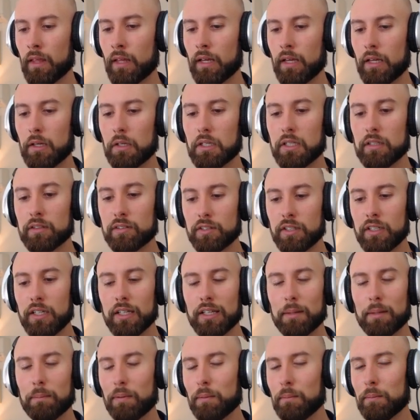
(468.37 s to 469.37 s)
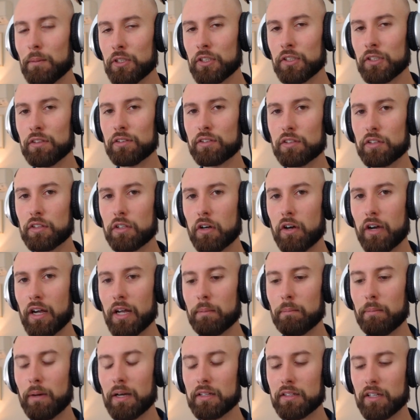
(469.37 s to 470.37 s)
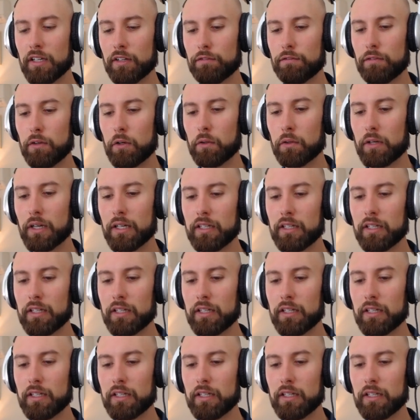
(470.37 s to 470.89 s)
And you can see here that permission is denied by default,